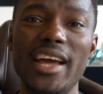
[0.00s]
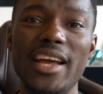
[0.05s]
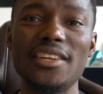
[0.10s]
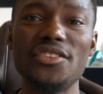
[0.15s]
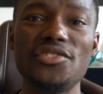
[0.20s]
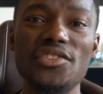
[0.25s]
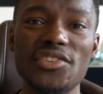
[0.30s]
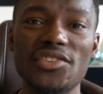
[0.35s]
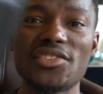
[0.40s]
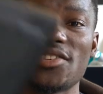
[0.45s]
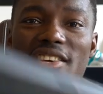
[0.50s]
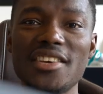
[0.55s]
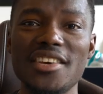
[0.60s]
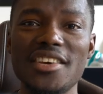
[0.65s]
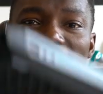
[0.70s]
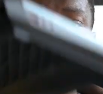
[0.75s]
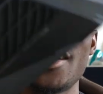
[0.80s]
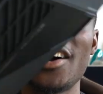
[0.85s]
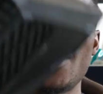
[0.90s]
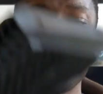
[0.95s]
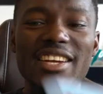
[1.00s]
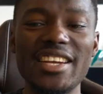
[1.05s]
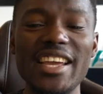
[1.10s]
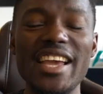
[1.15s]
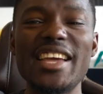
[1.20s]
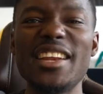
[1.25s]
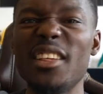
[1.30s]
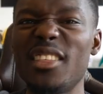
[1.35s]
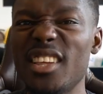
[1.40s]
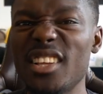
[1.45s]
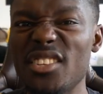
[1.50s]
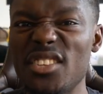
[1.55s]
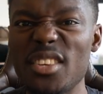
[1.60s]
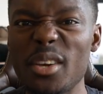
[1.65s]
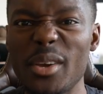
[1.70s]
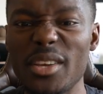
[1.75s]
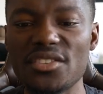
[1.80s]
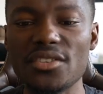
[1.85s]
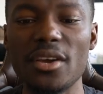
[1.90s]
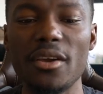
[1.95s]
hand, just hardly anything
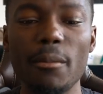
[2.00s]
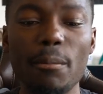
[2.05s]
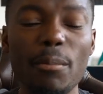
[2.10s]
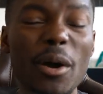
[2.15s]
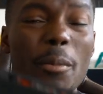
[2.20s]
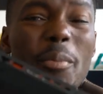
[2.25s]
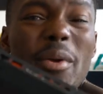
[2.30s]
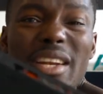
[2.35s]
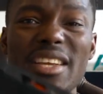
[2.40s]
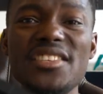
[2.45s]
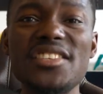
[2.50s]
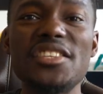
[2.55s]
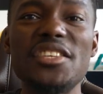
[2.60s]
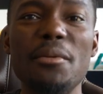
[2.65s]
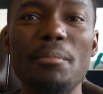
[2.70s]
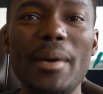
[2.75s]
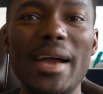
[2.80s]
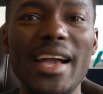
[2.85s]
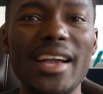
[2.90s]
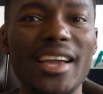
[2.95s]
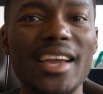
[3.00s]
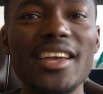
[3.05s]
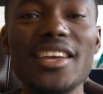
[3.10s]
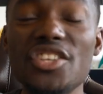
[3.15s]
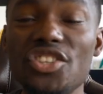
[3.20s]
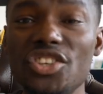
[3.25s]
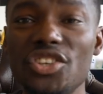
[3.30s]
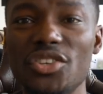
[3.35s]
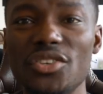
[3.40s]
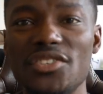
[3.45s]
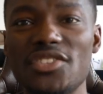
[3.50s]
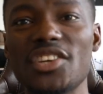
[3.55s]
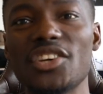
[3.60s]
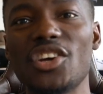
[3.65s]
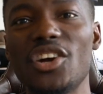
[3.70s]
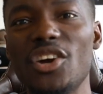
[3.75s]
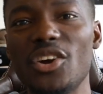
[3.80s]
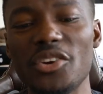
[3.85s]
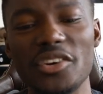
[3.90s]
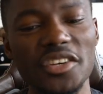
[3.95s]
to it. So popping this in your bag, you're good to
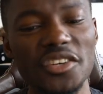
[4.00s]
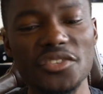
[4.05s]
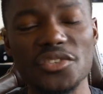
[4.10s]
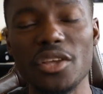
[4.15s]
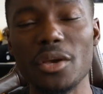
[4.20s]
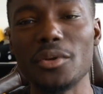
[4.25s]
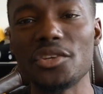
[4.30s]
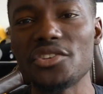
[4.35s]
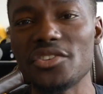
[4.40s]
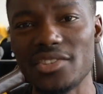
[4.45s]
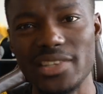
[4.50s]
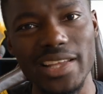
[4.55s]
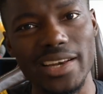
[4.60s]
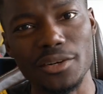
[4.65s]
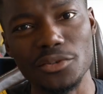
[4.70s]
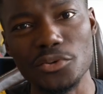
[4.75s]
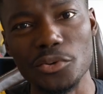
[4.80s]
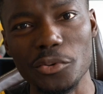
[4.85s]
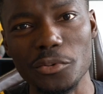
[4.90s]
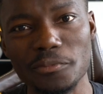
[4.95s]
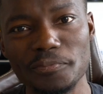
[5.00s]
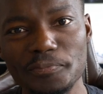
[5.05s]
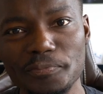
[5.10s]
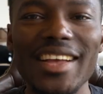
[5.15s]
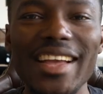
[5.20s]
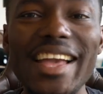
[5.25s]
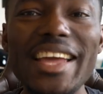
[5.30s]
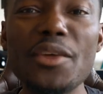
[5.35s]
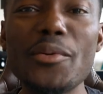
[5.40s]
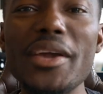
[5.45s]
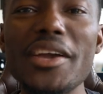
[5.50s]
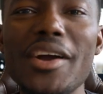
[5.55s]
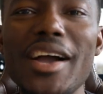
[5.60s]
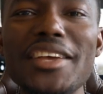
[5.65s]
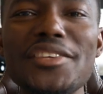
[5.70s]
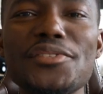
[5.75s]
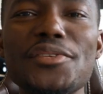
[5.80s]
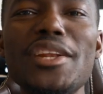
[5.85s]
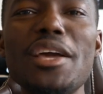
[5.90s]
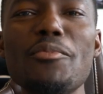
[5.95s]
go. There's no issues there at all. Anyway,
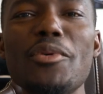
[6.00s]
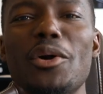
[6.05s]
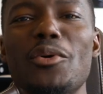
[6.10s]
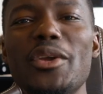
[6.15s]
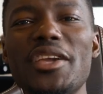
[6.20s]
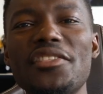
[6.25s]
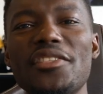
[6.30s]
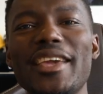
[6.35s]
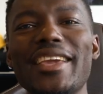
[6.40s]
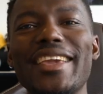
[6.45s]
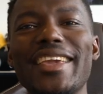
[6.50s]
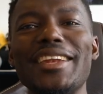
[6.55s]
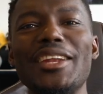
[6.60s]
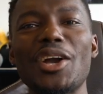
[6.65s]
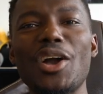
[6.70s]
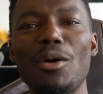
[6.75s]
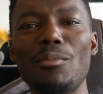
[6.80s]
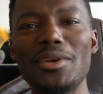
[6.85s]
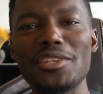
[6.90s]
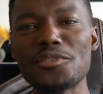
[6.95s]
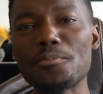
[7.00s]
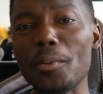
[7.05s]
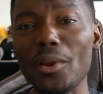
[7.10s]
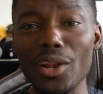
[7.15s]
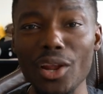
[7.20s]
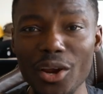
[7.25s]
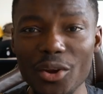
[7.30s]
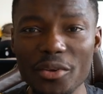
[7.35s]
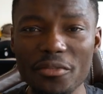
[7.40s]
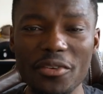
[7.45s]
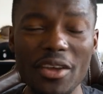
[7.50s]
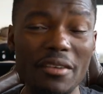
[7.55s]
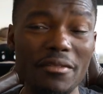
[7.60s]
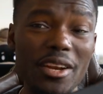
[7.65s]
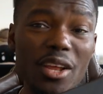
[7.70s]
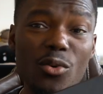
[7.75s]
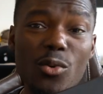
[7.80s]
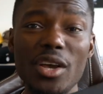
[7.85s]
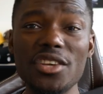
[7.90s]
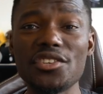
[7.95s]
guys, do let me know what you think in the comments below. If you have
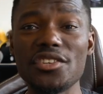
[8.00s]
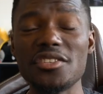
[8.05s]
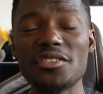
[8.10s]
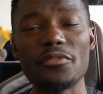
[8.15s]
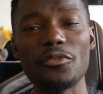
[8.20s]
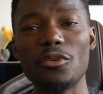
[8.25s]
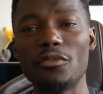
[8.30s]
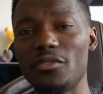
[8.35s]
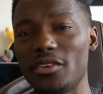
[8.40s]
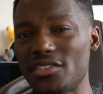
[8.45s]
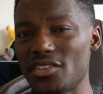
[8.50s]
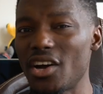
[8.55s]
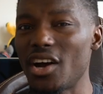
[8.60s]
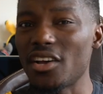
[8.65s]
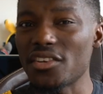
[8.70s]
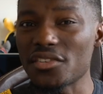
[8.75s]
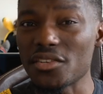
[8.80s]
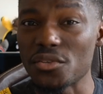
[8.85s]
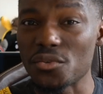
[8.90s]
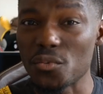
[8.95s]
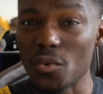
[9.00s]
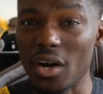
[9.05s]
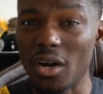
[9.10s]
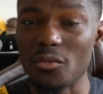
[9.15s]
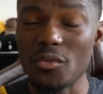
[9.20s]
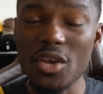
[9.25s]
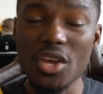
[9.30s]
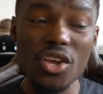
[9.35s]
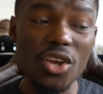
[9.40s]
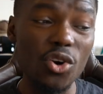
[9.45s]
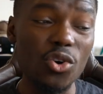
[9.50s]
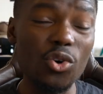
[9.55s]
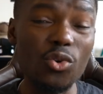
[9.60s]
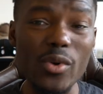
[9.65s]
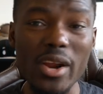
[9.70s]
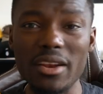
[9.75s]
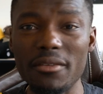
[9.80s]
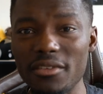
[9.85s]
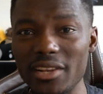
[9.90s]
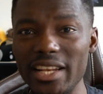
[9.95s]
any questions, feel free to ask as well. All
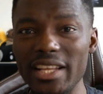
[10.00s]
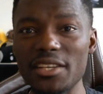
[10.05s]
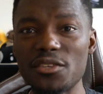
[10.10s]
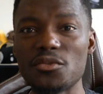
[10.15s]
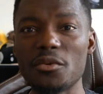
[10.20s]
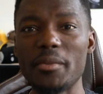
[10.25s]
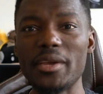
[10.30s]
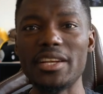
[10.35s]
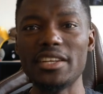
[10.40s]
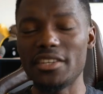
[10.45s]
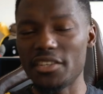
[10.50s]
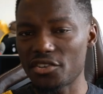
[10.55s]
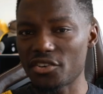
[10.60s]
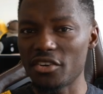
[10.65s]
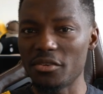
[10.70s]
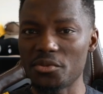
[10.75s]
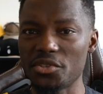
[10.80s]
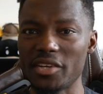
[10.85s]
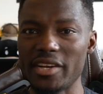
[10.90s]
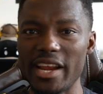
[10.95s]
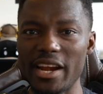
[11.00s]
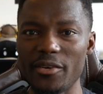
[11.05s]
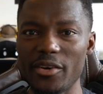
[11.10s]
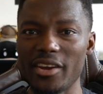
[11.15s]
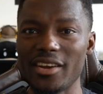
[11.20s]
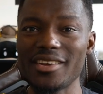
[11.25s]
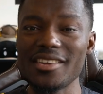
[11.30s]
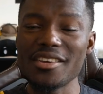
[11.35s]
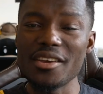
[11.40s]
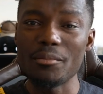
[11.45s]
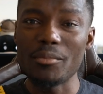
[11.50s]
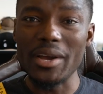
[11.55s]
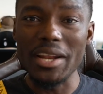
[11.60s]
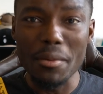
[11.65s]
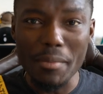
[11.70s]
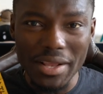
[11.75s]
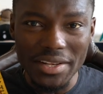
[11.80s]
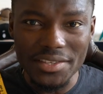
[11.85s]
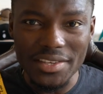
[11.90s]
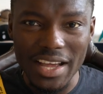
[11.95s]
relevant links will be in the description area. But in
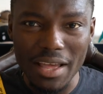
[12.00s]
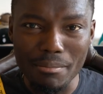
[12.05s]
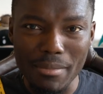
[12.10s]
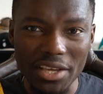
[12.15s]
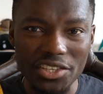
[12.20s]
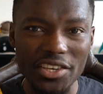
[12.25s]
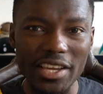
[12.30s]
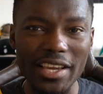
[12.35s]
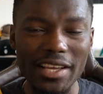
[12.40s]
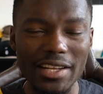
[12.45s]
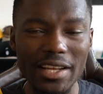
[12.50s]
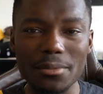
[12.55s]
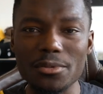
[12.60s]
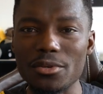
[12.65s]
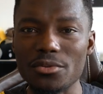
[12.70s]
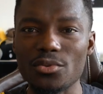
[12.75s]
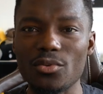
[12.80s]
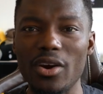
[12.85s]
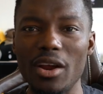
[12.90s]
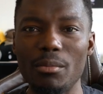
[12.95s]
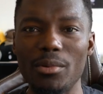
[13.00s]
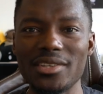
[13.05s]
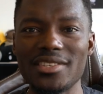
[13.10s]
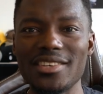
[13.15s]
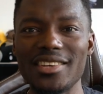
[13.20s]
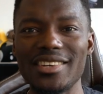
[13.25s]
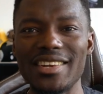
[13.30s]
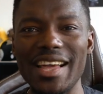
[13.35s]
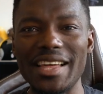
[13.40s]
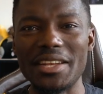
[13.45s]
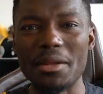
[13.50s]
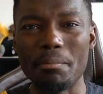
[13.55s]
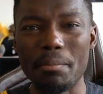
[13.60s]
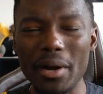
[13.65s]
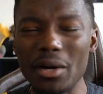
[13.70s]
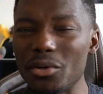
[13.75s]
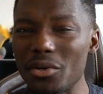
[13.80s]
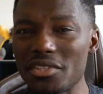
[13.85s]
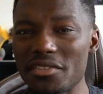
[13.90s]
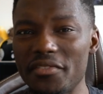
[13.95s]
the meantime, make sure you hit that subscribe button and the
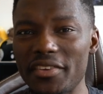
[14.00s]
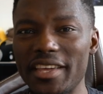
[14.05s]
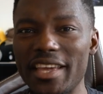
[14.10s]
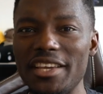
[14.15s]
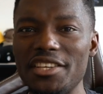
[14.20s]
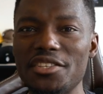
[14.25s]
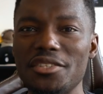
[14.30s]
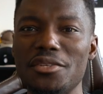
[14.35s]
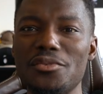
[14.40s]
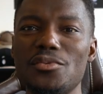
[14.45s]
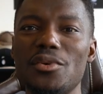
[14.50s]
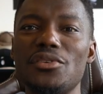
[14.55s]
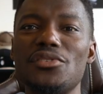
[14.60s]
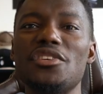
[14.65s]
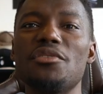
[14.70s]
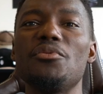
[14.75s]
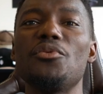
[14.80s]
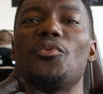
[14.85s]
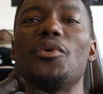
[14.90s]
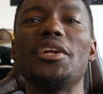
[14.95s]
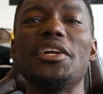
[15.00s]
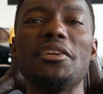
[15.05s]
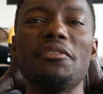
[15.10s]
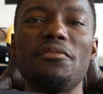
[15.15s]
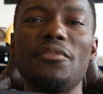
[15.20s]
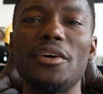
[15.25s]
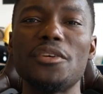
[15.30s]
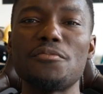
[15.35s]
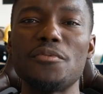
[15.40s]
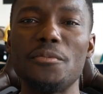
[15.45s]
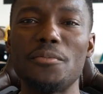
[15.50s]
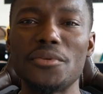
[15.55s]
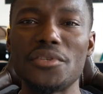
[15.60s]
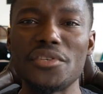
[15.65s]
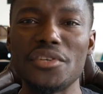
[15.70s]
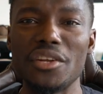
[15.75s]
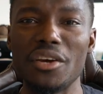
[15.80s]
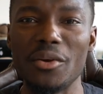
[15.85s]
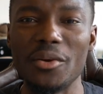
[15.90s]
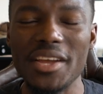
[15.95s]
bell notification as well, so you'll be one of the first people
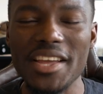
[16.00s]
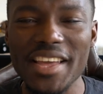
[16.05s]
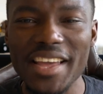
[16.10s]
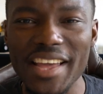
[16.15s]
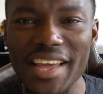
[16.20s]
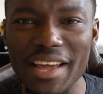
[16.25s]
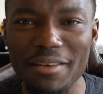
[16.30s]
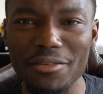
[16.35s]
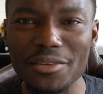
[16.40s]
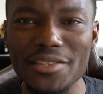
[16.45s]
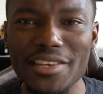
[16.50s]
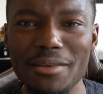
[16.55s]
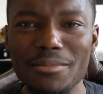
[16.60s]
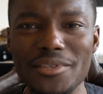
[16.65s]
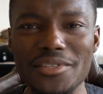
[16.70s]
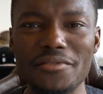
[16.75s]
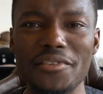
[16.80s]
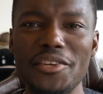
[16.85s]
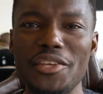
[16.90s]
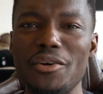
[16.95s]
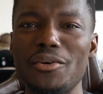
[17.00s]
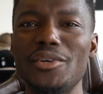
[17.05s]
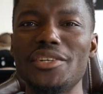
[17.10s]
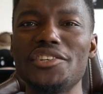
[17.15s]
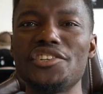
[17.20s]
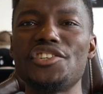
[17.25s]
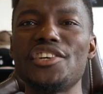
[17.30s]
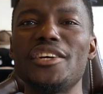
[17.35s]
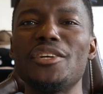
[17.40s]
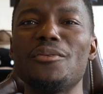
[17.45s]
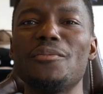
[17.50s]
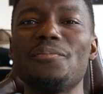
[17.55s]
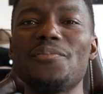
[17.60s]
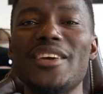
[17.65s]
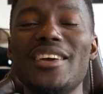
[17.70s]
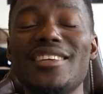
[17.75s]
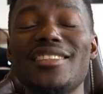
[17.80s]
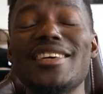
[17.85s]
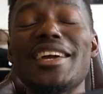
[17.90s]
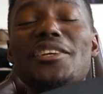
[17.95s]
to know every time there's a video on this channel.
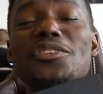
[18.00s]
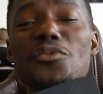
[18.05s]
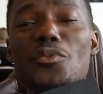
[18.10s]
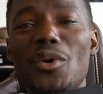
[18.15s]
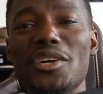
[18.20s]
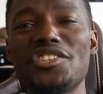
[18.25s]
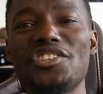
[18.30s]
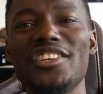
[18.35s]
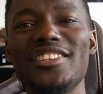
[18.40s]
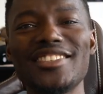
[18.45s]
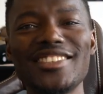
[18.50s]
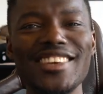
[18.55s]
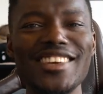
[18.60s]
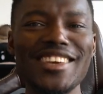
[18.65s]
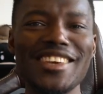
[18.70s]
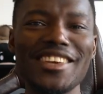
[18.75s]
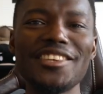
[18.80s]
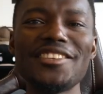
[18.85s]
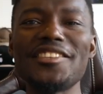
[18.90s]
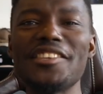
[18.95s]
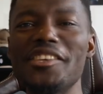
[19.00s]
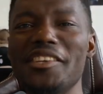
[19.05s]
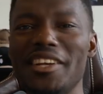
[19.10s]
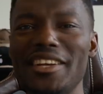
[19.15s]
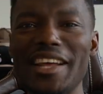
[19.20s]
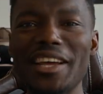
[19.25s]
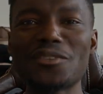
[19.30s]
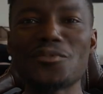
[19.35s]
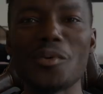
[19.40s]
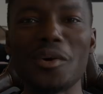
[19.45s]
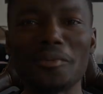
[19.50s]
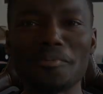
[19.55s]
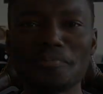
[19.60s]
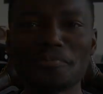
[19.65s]
Thanks for watching. See you in the next one.